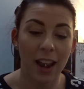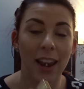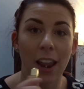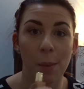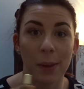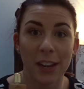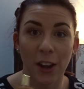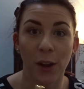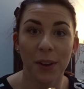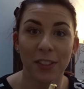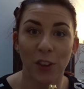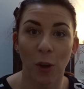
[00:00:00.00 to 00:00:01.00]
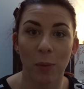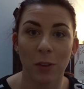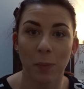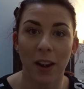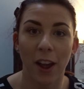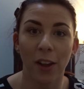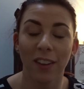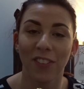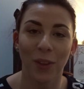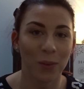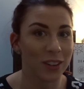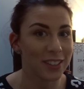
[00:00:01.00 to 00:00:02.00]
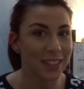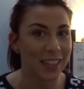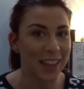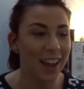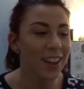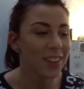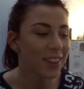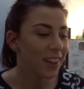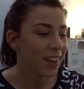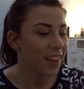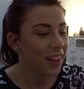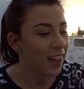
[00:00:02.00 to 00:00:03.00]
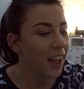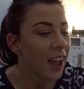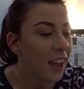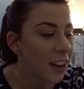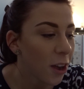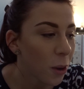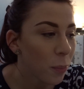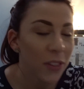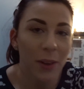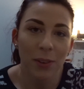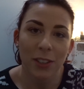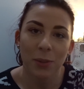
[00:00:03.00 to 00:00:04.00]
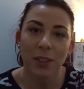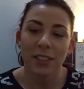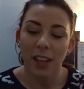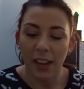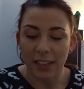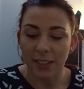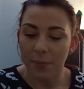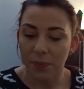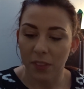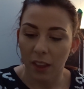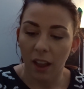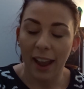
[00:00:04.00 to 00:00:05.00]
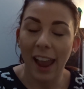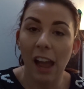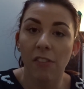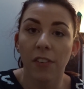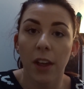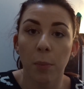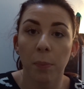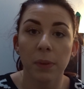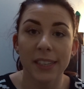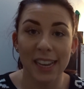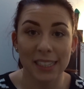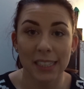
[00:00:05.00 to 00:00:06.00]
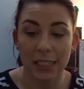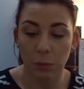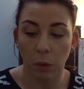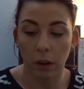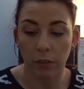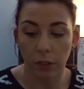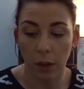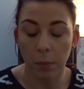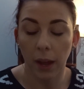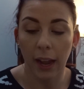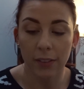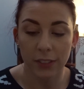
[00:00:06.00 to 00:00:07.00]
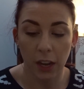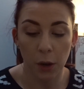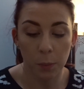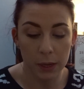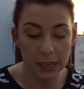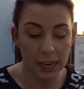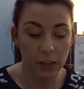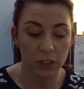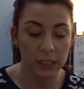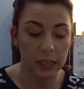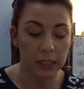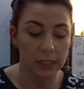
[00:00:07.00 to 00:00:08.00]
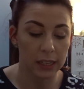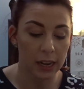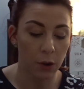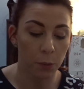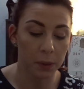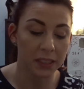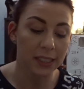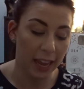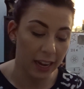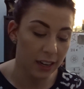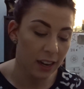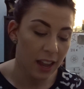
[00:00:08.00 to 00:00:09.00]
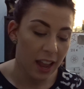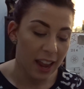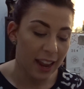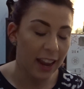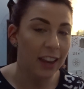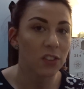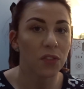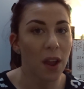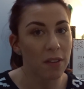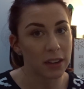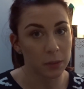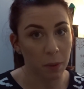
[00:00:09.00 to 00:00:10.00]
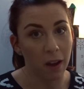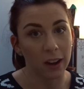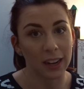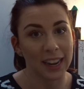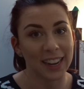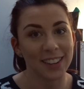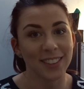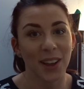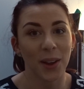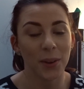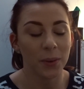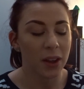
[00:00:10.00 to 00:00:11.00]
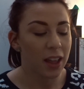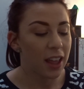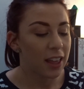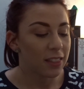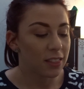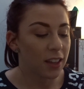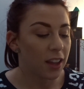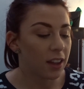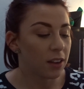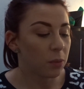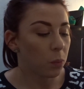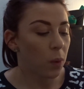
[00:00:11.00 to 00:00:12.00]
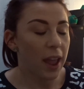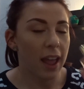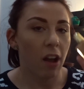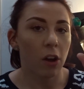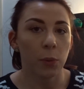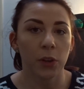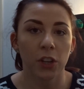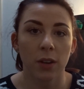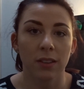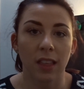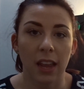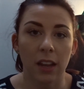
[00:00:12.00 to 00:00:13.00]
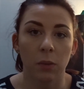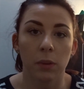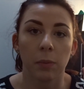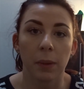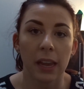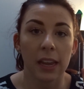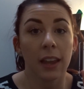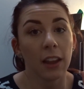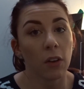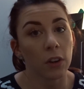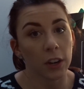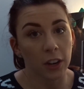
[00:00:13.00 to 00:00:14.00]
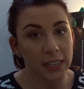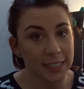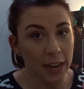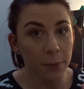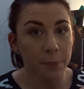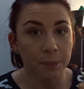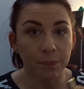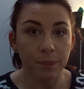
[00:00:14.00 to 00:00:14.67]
let me know in the comments below if you want to see that, and I'll put that one to one side. I have tested one of them. I have opened it and just tested it on my skin. It's very sparkly, so where I would use these would be on a night out,